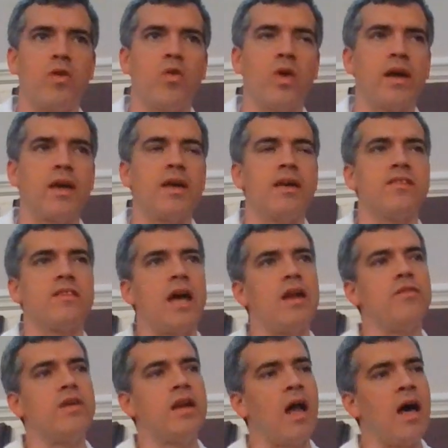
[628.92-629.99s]
quick, it's
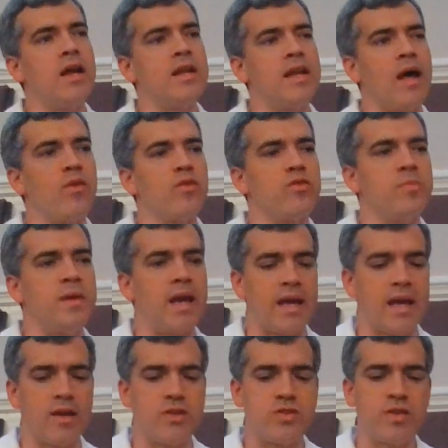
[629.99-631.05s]
kind of a non-announcement,
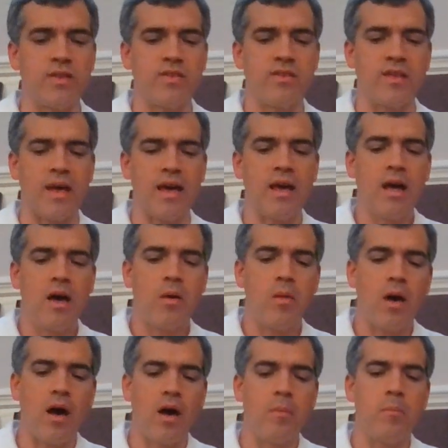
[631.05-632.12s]
I guess you could say,
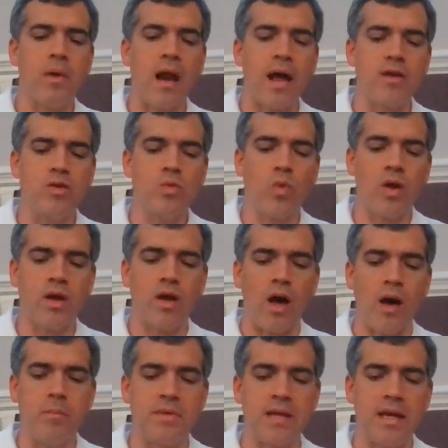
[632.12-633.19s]
uh, but I do want to
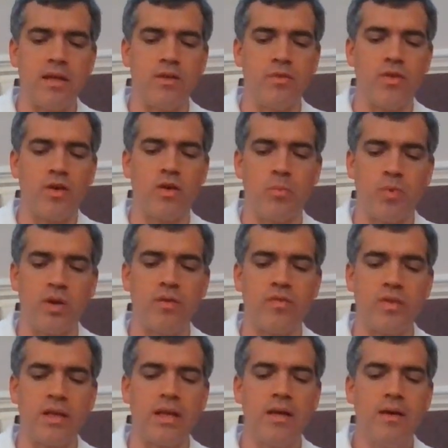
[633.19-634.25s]
update you very
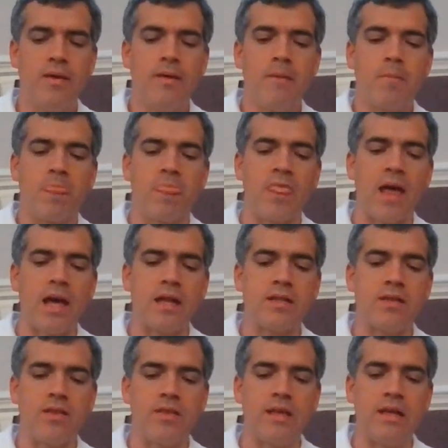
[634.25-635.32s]
briefly
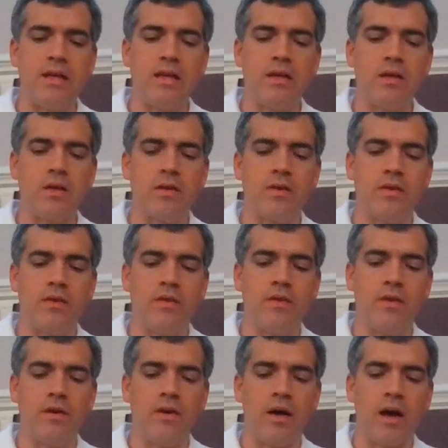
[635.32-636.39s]
that the
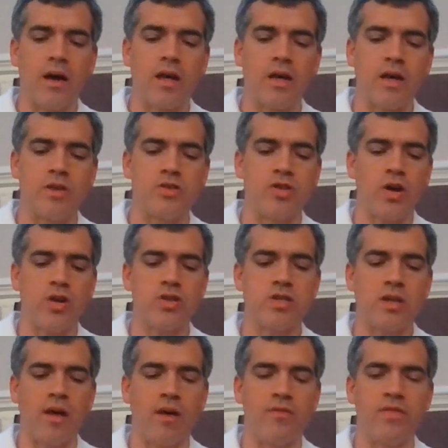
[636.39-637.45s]
a uh,
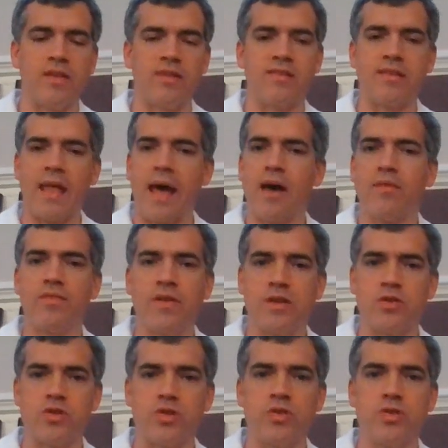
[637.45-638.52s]
conjunction of the staff
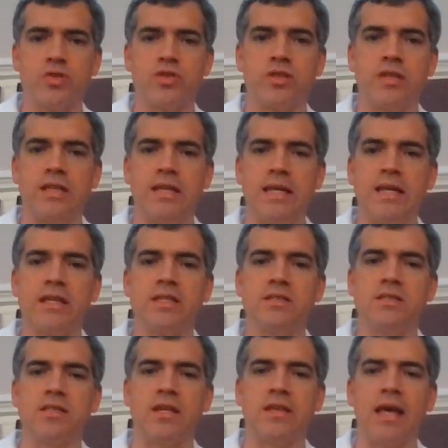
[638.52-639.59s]
at church, the
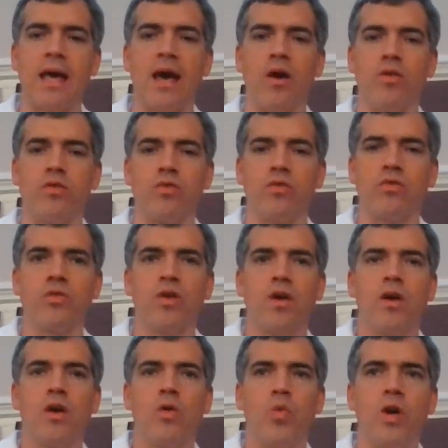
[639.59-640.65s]
deacons, and the elders,
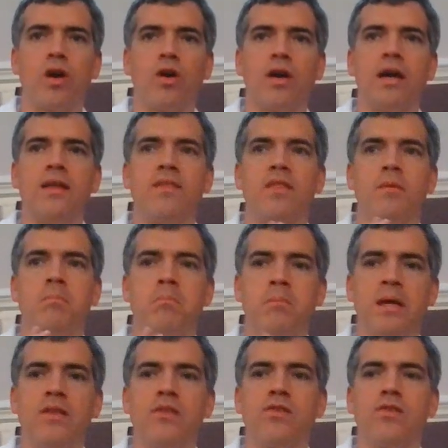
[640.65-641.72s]
we are in the
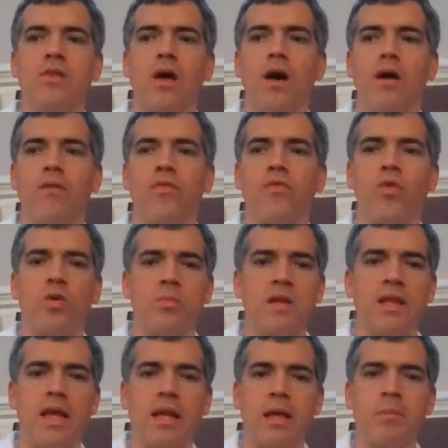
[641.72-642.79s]
midst of
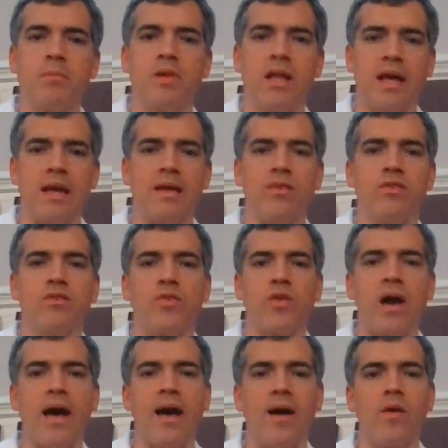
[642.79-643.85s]
formulating plans
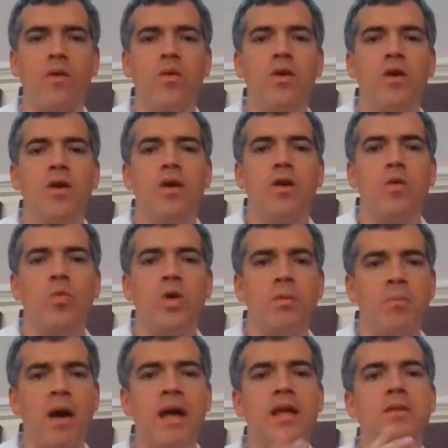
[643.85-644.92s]
for how we
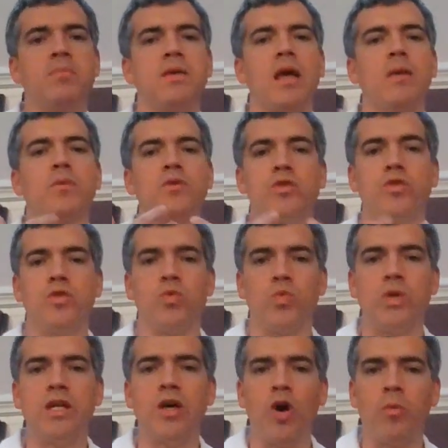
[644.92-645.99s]
might be able to
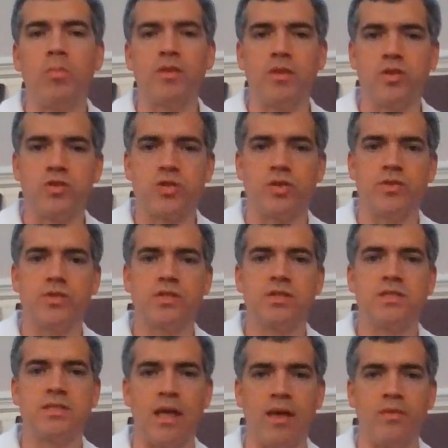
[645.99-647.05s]
reopen the church
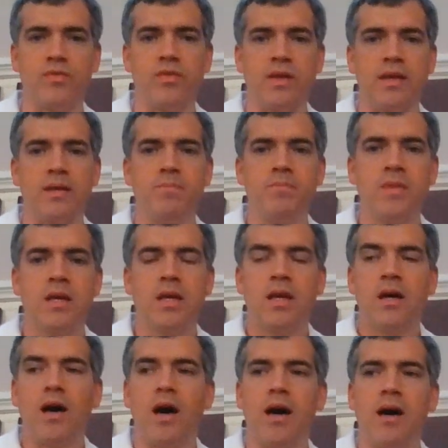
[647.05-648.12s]
safely.
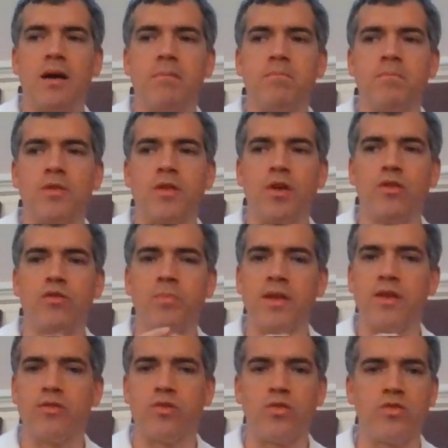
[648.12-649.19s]
Um, those
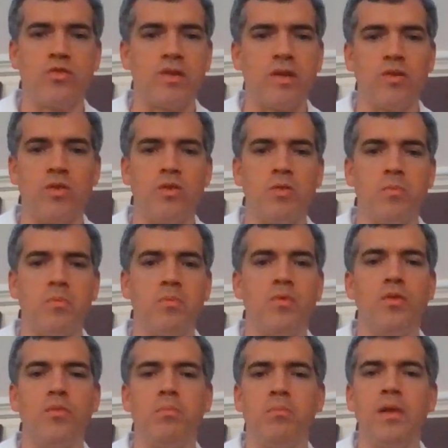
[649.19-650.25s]
plans are still
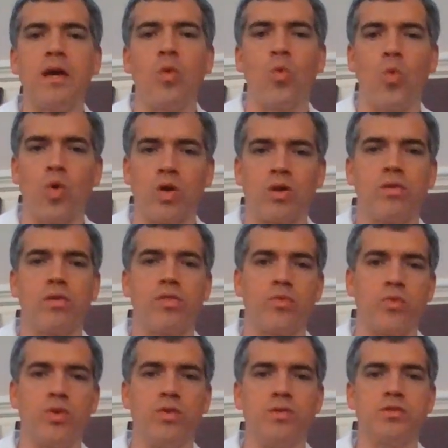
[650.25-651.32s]
being worked
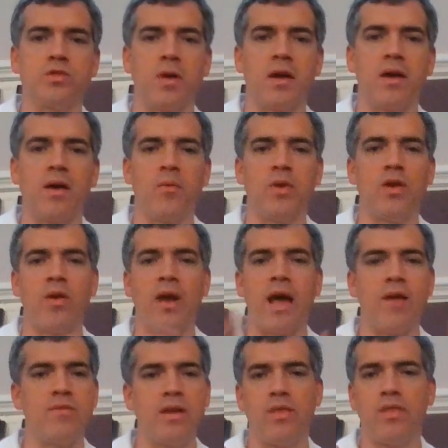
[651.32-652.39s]
through, so I, we don't
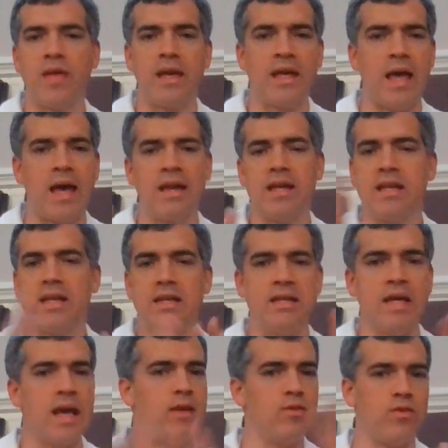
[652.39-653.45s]
have anything yet, any
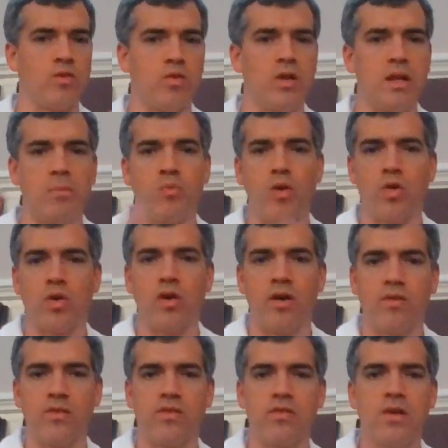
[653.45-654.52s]
dates or any
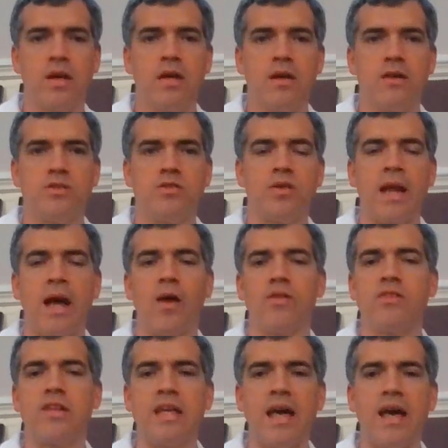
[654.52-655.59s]
protocols to
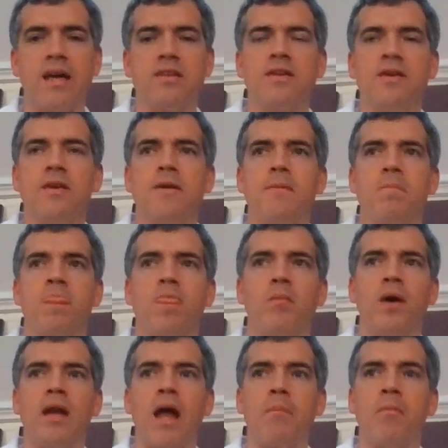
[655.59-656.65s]
announce yet.
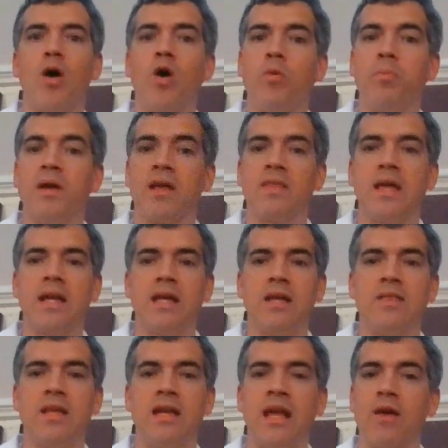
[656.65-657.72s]
But I'm hoping that
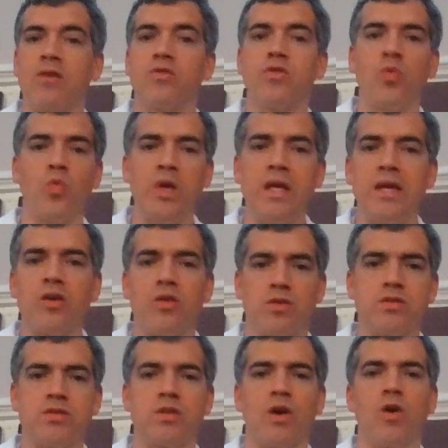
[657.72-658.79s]
in the next week
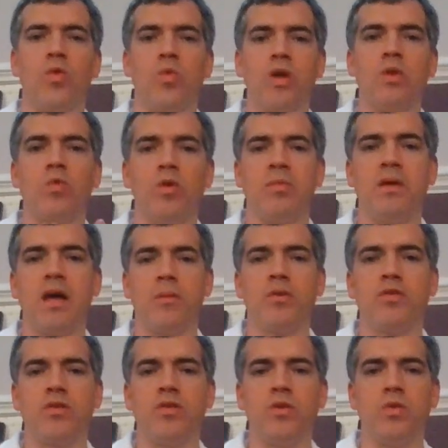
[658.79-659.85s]
or so, we will be
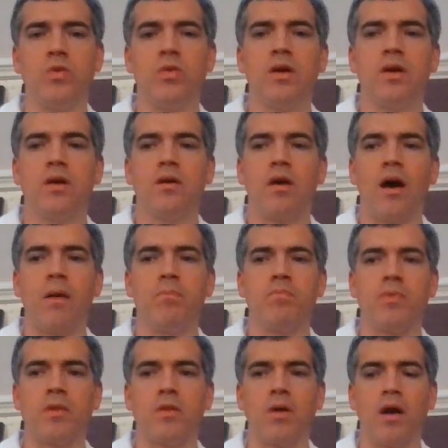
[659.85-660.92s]
able to um,
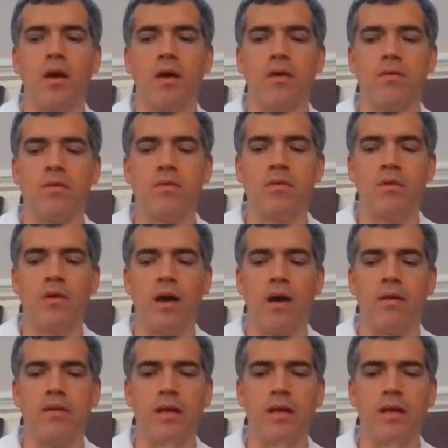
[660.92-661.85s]
uh, uh,